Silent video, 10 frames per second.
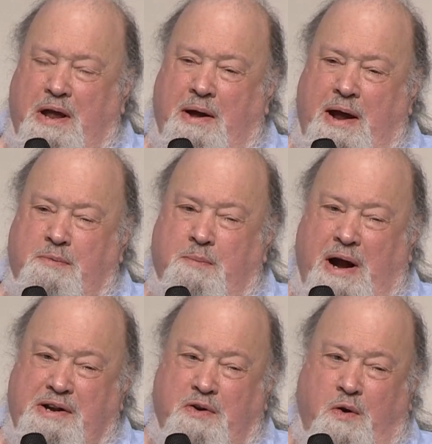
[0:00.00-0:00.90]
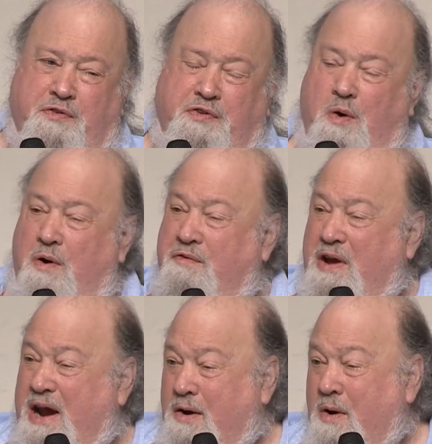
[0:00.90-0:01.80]
I'm reminded also of
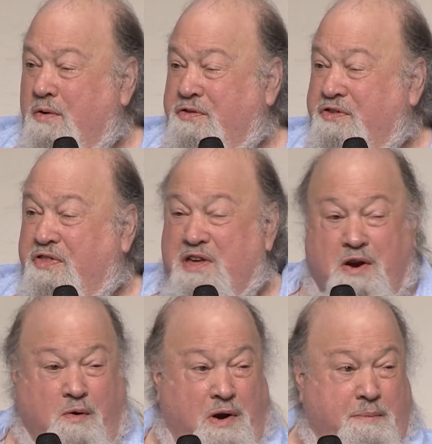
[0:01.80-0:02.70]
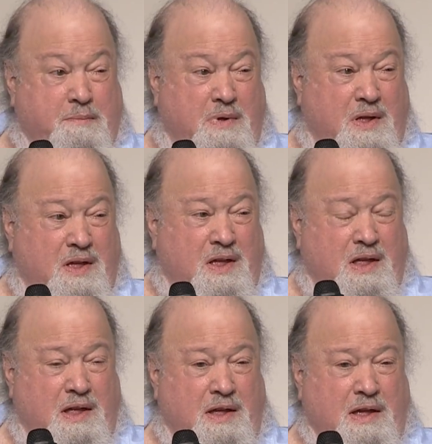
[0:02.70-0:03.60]
Arrow's theorem.
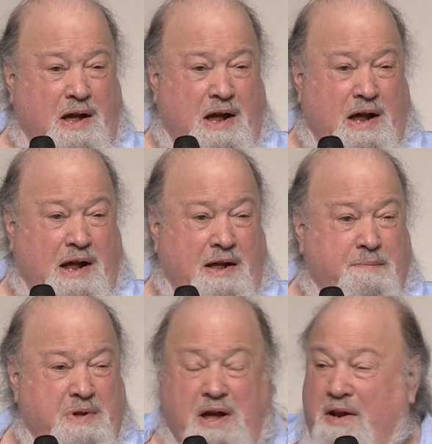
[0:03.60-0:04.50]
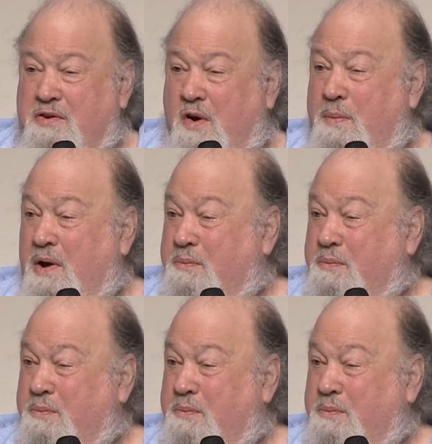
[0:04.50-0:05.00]
He got a Nobel